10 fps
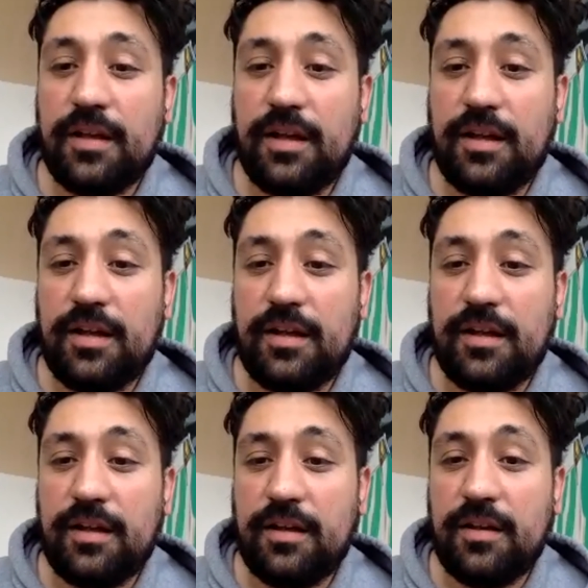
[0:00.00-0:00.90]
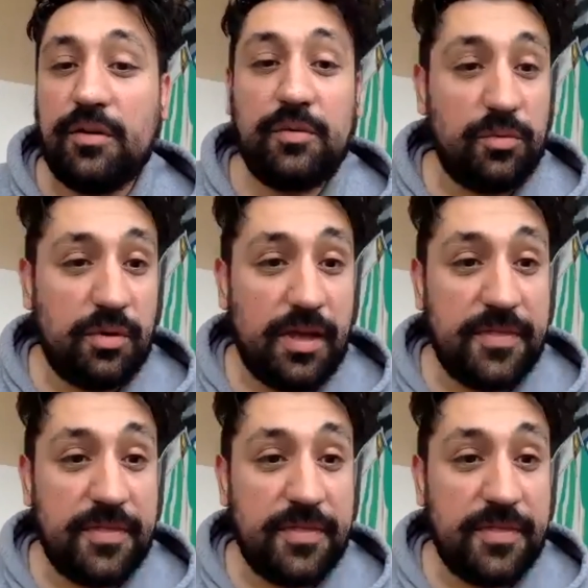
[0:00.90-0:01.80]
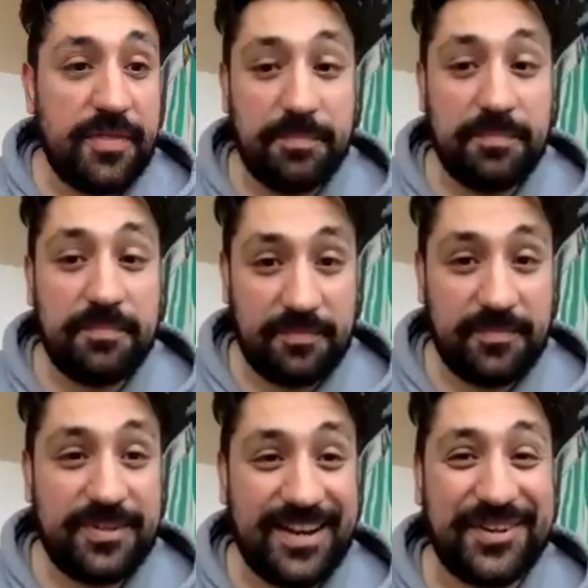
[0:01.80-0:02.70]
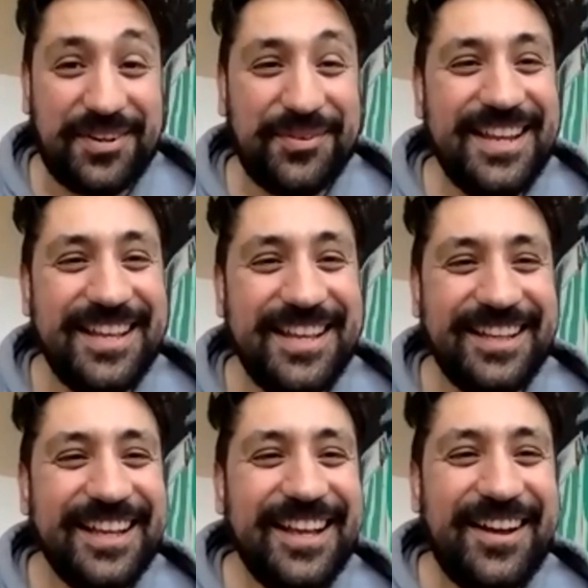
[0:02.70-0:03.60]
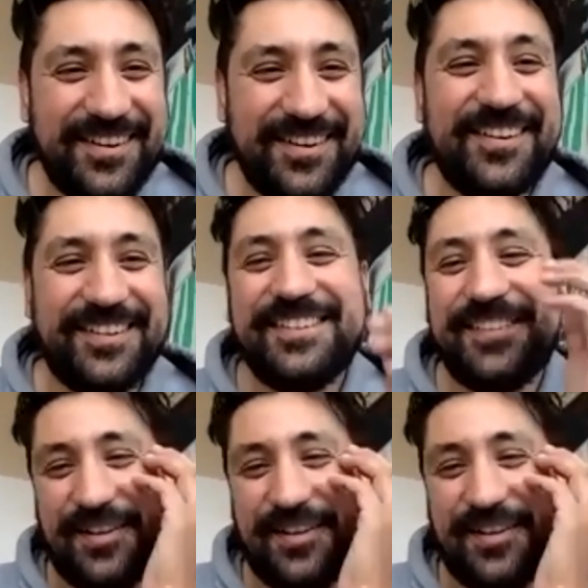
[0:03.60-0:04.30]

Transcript: Uh, and then the, can I answer another one? Right. Yes.